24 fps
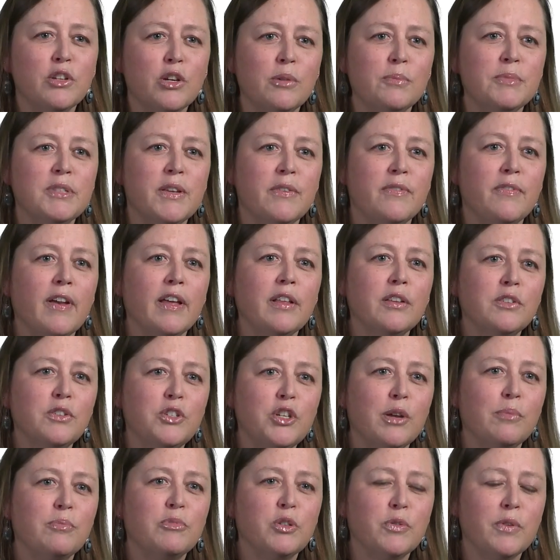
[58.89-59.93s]
terms of
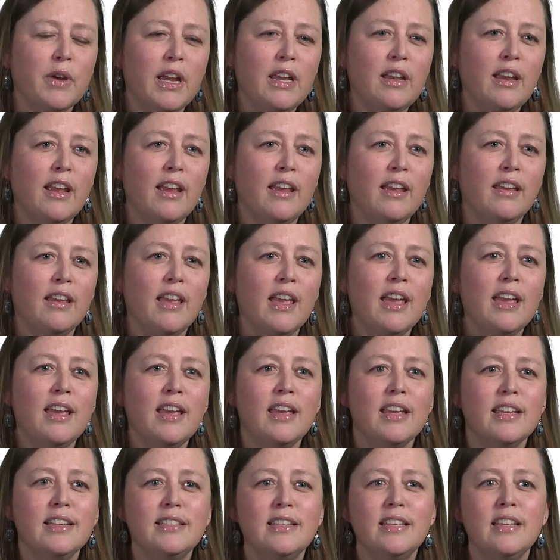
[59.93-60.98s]
fellowship training
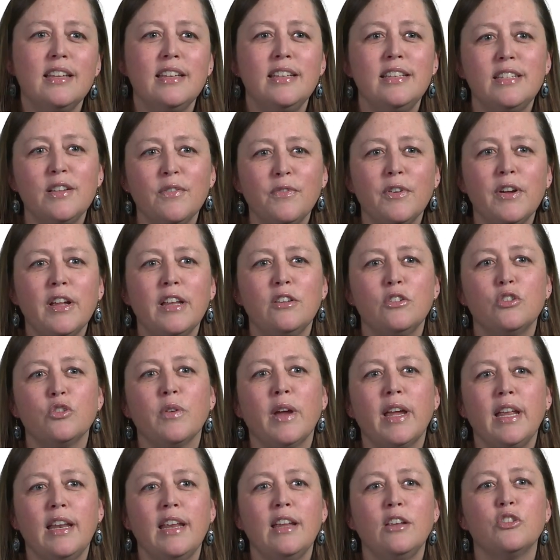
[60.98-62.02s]
is the different
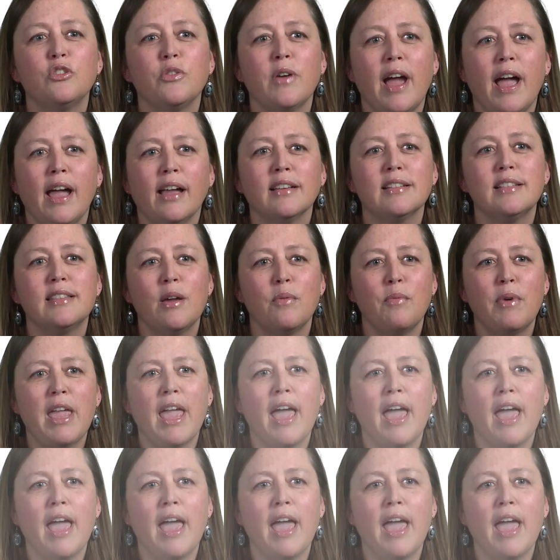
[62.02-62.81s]
training tracks that we